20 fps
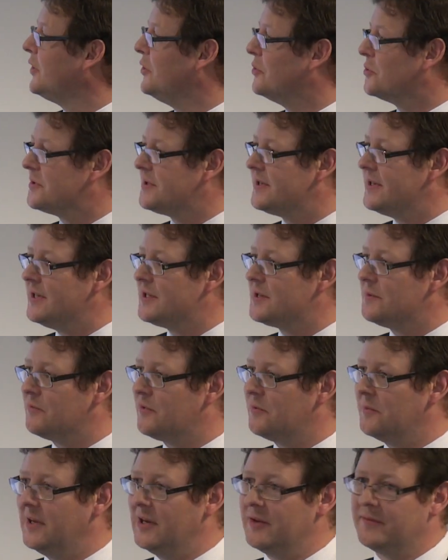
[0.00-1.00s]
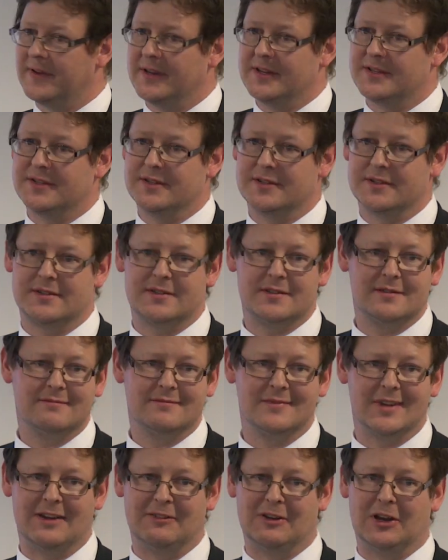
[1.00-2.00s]
You'll see some familiar faces
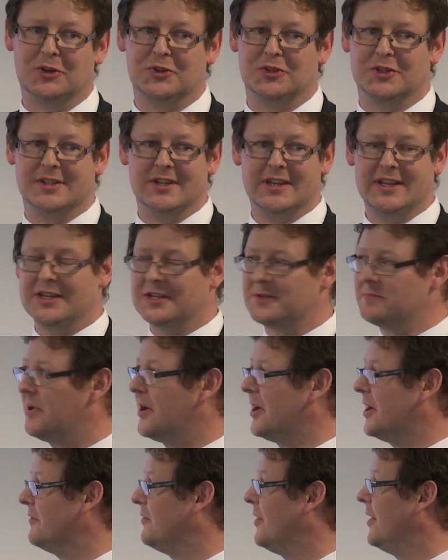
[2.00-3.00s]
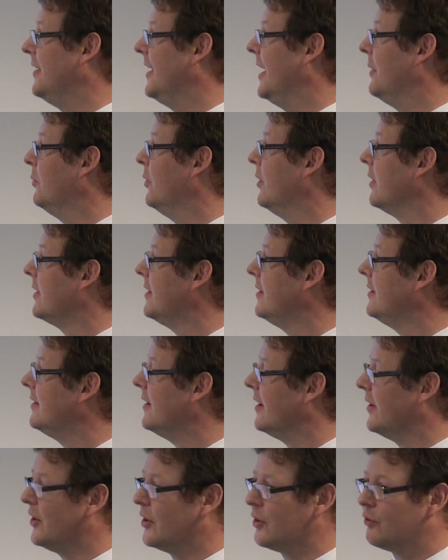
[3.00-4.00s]
around today as part of our network
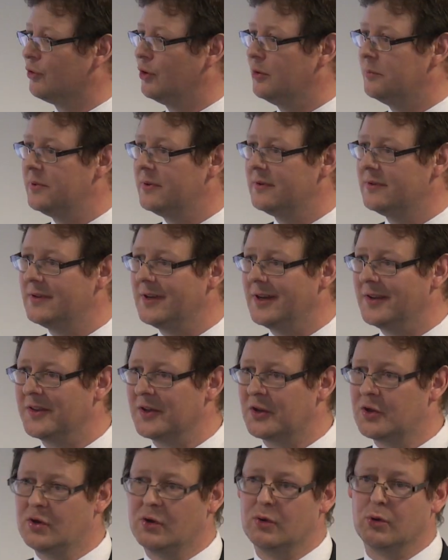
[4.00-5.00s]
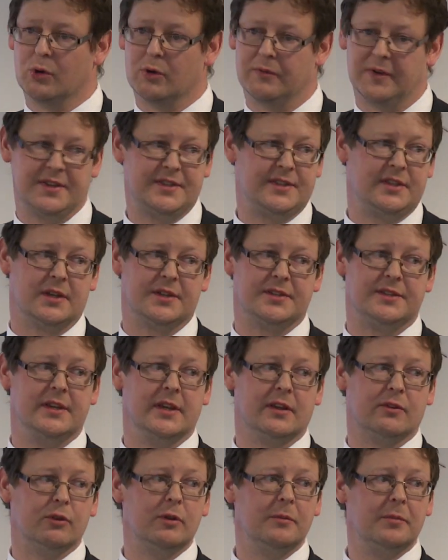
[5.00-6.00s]
and our group. At the core of
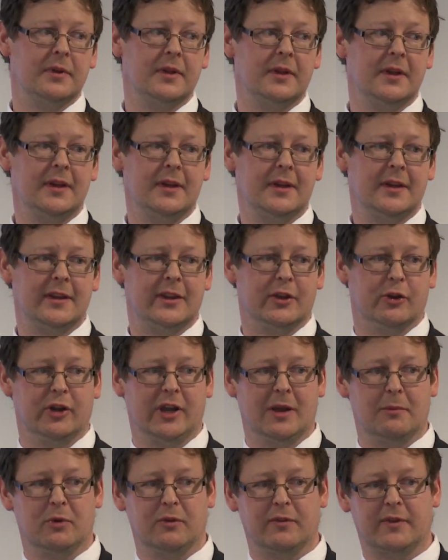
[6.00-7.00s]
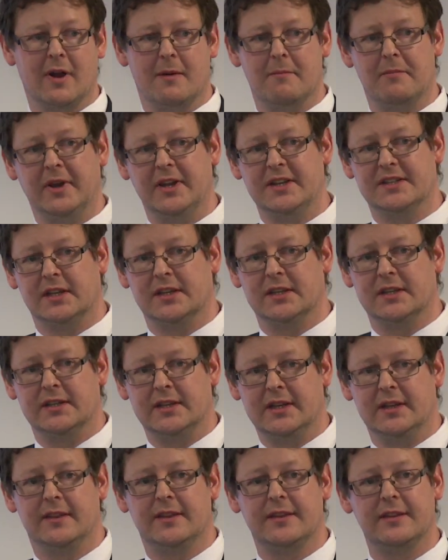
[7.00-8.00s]
S.E.R.C group, there are a number of companies
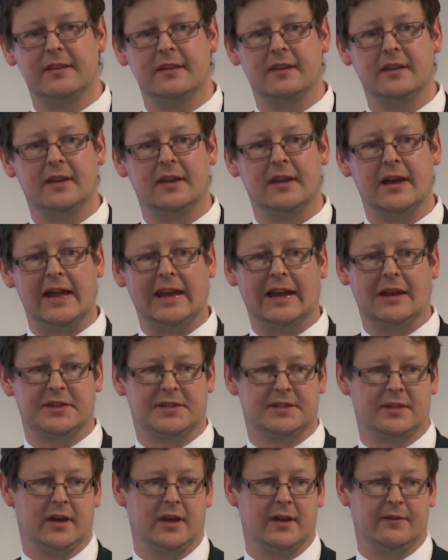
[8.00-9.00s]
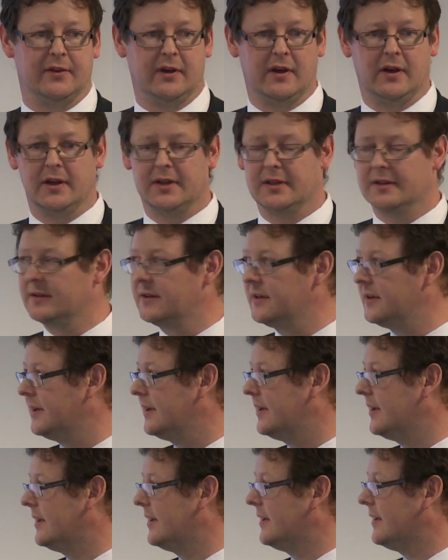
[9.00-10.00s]
underneath and outside of our
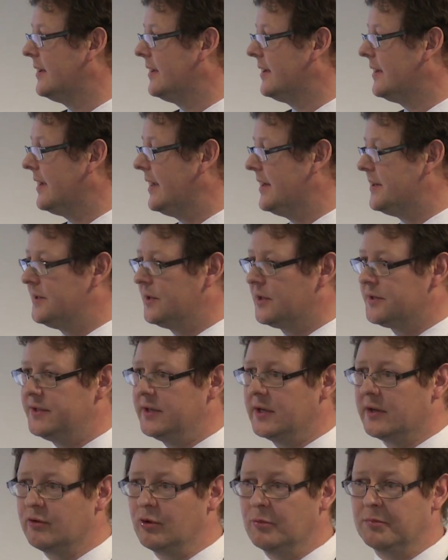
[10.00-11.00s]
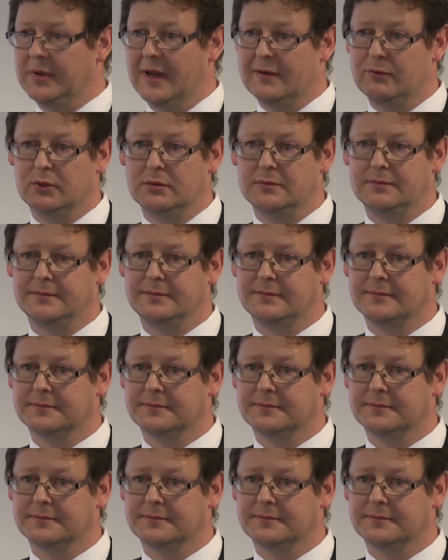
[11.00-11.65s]
S.E.R.C group level.